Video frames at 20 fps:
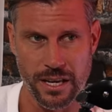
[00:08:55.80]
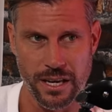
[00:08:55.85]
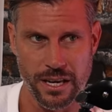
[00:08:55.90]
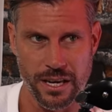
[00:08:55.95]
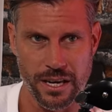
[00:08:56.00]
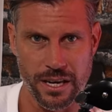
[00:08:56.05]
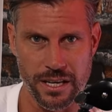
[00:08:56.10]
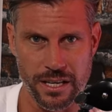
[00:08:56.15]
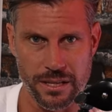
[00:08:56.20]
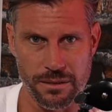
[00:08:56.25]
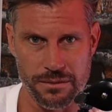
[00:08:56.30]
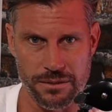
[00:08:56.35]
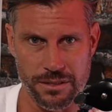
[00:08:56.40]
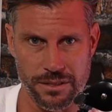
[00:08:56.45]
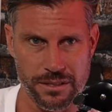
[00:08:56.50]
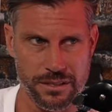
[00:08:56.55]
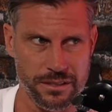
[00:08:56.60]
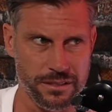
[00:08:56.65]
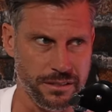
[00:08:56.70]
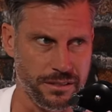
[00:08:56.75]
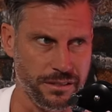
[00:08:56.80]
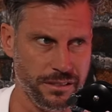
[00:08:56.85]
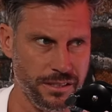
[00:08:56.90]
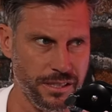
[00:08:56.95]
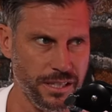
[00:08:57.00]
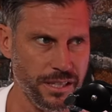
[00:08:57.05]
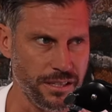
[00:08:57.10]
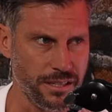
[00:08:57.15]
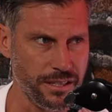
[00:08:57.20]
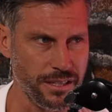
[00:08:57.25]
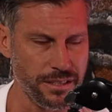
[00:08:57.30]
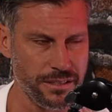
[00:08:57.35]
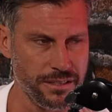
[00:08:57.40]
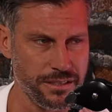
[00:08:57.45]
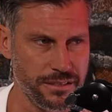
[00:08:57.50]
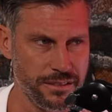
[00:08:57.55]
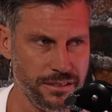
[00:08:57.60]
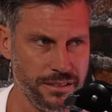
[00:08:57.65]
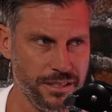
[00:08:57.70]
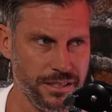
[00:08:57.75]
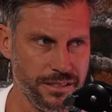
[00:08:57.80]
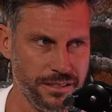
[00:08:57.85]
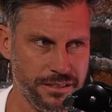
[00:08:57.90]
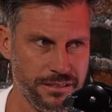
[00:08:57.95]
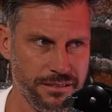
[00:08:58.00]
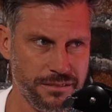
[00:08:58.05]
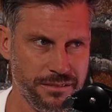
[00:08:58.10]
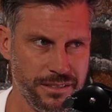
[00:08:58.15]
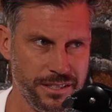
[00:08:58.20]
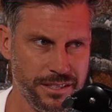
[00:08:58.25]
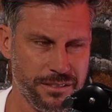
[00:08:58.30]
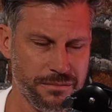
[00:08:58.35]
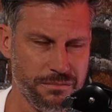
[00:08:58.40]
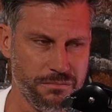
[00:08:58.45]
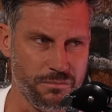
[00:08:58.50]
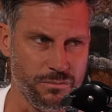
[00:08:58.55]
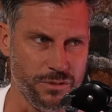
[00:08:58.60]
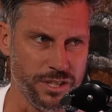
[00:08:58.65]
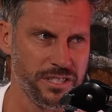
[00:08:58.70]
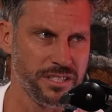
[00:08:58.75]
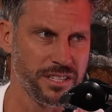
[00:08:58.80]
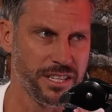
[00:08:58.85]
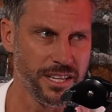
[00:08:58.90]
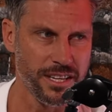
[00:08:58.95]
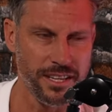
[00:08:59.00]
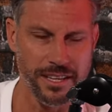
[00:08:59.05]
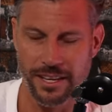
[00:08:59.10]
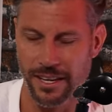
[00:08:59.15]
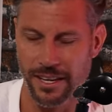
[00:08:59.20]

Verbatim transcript: And he was like, oh, shit, that's, that's, that's risky.